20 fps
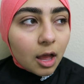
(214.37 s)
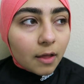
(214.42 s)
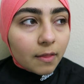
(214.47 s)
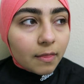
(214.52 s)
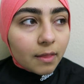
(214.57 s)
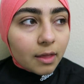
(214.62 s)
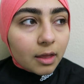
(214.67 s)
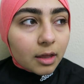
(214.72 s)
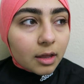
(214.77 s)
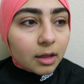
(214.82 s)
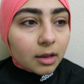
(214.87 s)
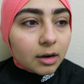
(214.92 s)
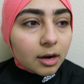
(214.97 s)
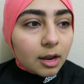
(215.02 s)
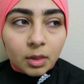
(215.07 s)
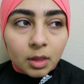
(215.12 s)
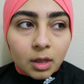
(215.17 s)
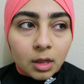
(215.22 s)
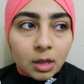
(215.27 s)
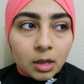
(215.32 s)
And
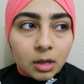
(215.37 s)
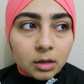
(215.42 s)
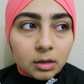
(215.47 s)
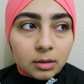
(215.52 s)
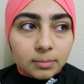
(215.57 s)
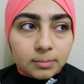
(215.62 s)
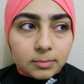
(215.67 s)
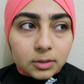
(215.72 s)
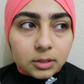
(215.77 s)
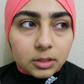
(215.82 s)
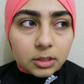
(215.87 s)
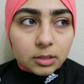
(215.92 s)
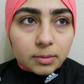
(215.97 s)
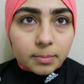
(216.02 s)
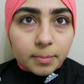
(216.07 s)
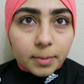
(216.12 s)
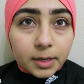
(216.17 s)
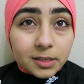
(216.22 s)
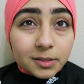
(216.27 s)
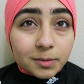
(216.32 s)
then I'm going
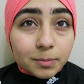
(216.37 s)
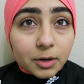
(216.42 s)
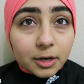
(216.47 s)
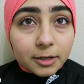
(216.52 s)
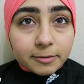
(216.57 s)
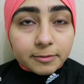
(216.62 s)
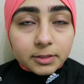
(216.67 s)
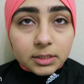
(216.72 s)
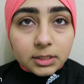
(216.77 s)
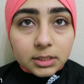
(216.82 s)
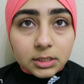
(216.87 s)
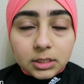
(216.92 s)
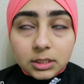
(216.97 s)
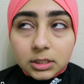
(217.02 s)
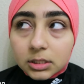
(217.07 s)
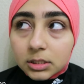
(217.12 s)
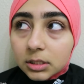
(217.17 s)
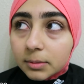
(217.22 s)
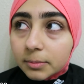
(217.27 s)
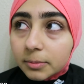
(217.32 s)
to make some
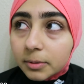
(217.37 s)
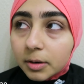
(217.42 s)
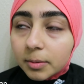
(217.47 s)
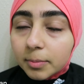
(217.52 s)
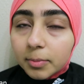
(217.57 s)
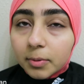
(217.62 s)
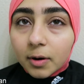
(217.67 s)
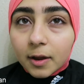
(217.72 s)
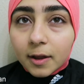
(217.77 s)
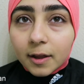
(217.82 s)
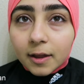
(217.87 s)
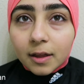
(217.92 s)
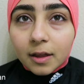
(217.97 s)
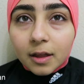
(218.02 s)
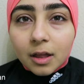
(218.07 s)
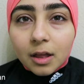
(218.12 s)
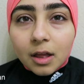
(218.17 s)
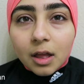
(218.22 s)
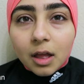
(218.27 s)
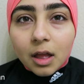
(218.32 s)
breakfast. I'm going to
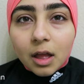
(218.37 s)
pray.